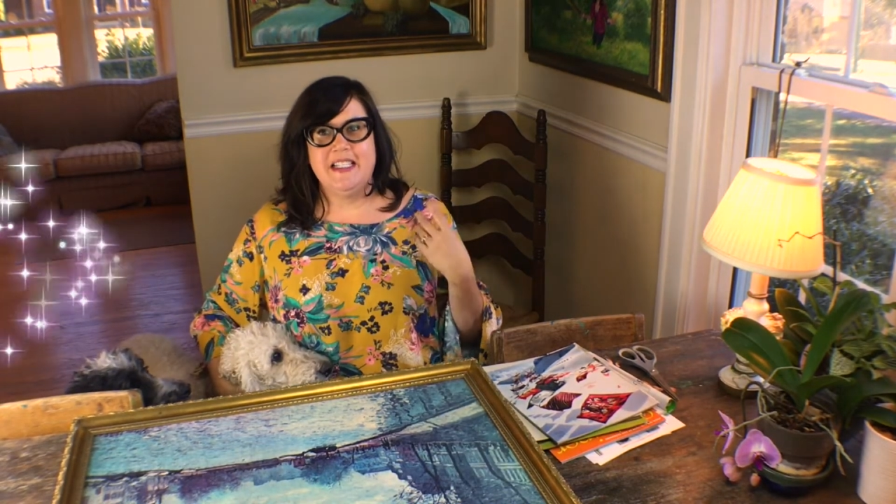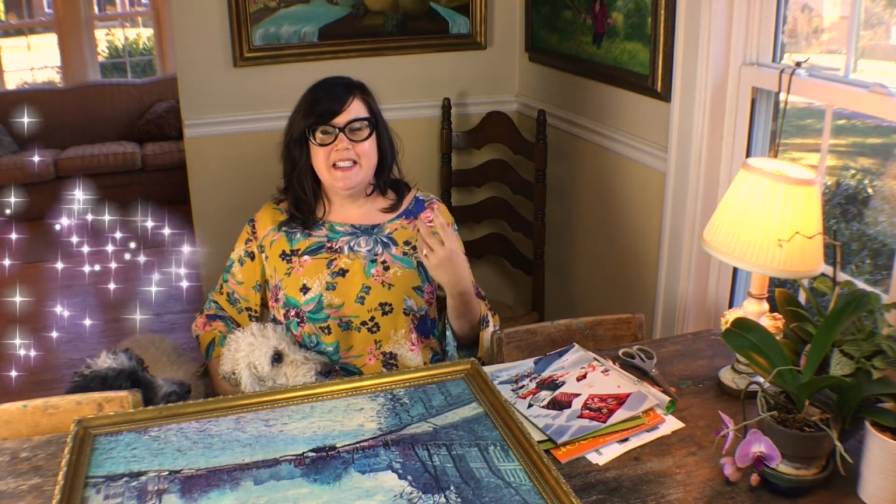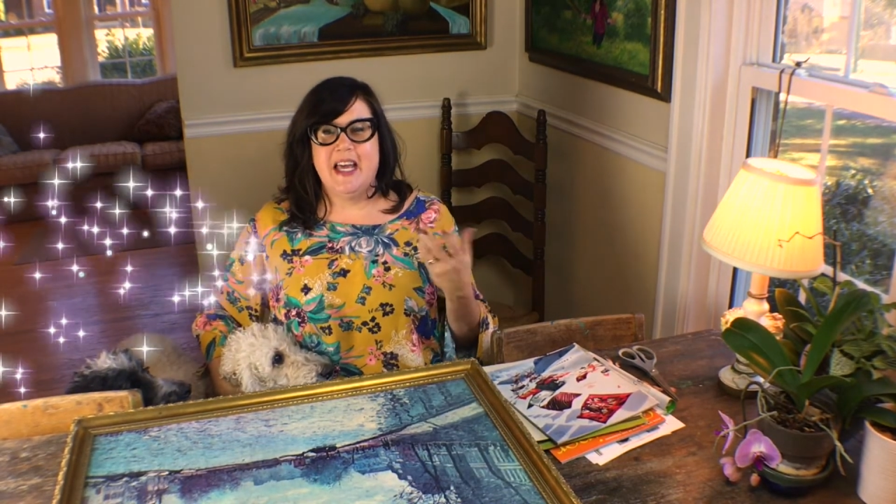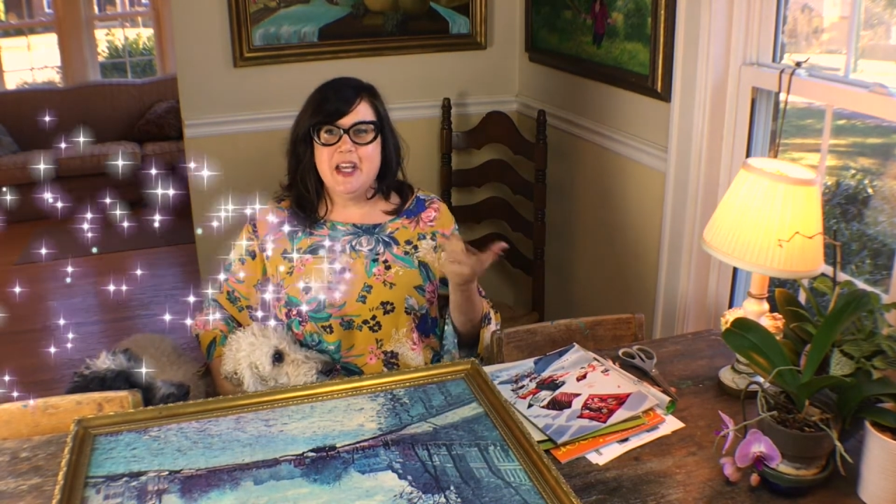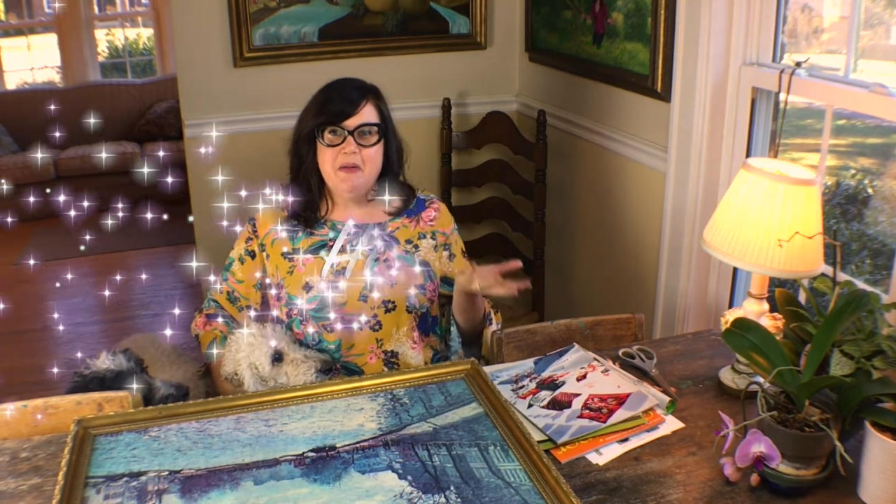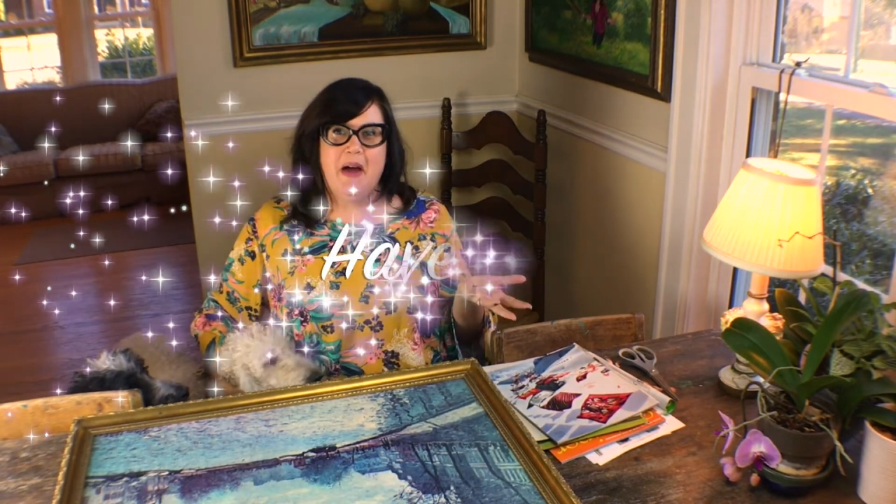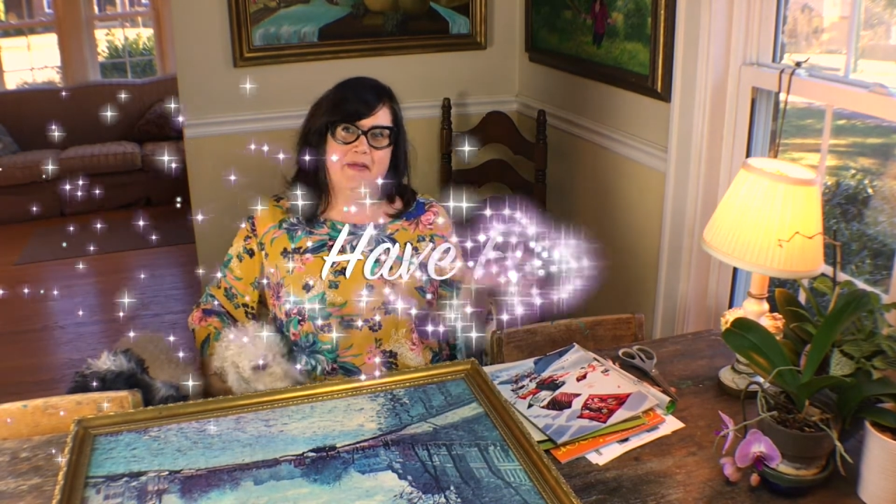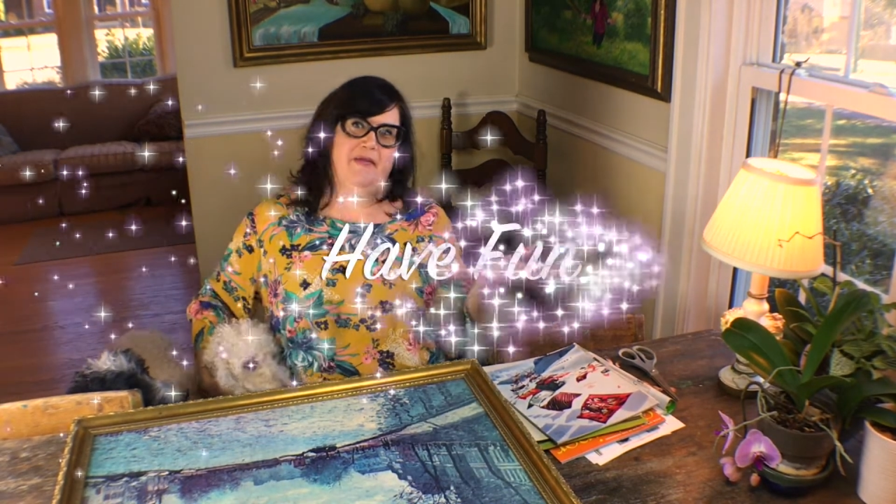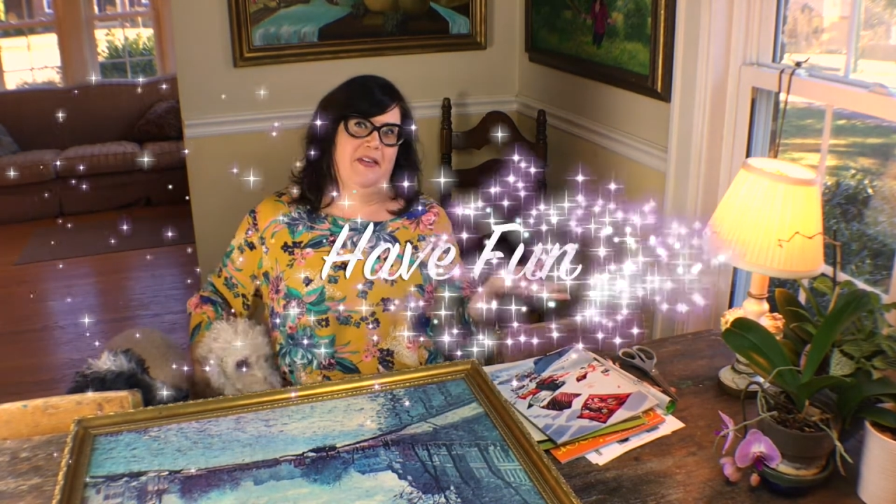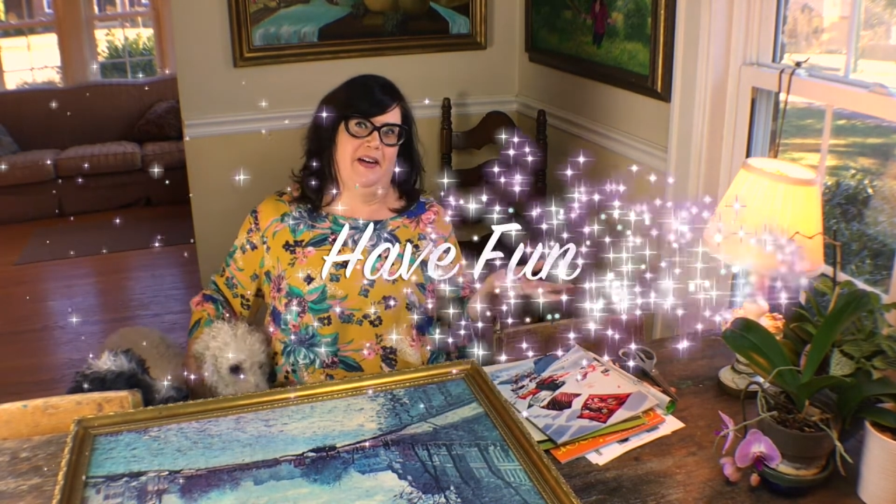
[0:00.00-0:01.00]
is that you have
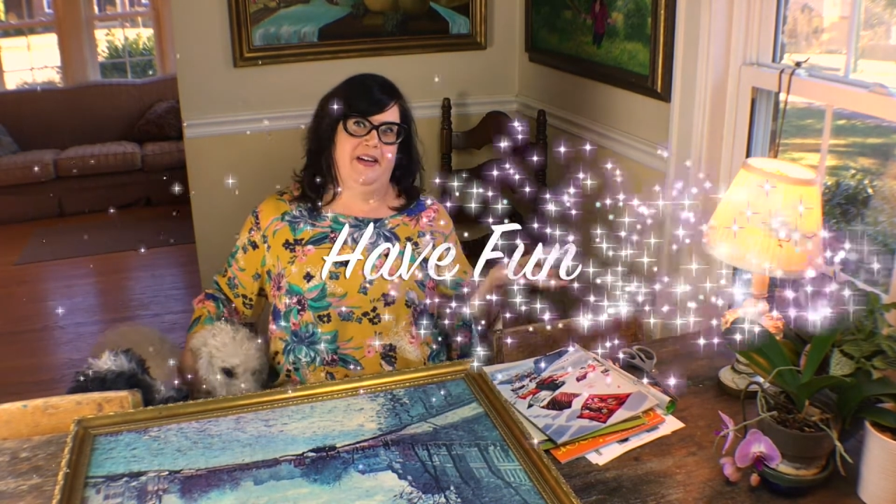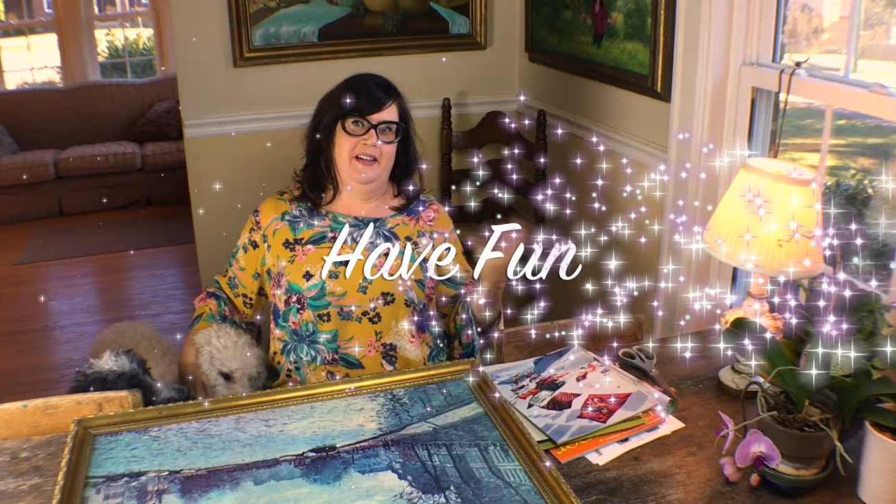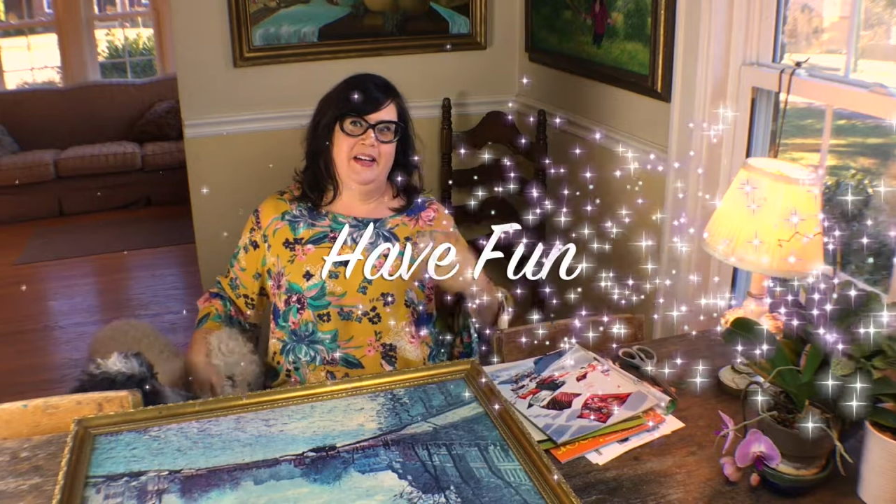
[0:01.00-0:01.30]
fun